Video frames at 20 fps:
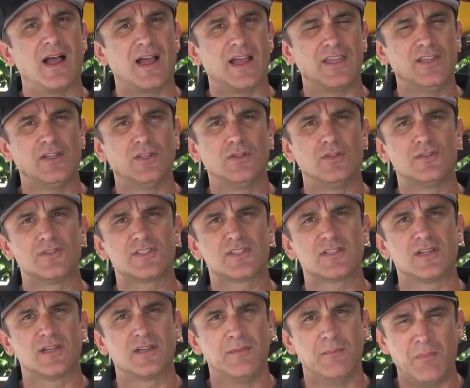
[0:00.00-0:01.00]
I
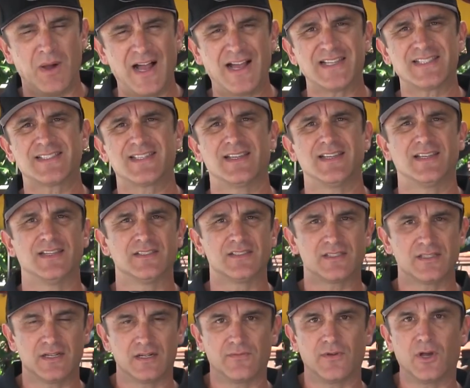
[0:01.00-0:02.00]
used masa
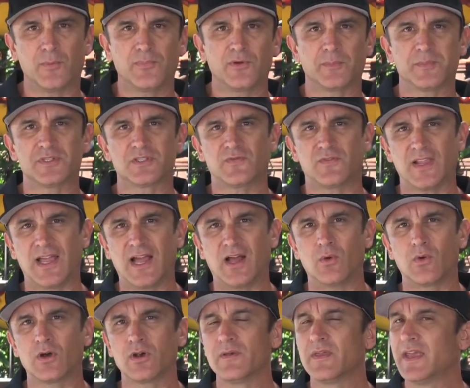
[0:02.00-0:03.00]
instead of all-purpose
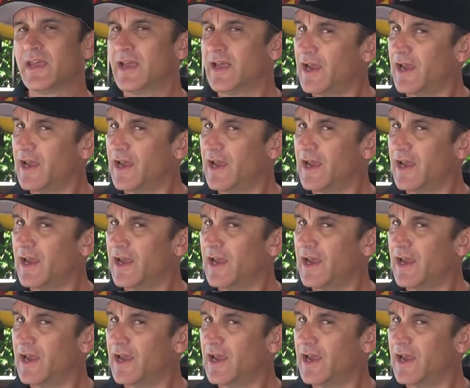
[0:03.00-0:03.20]
flour.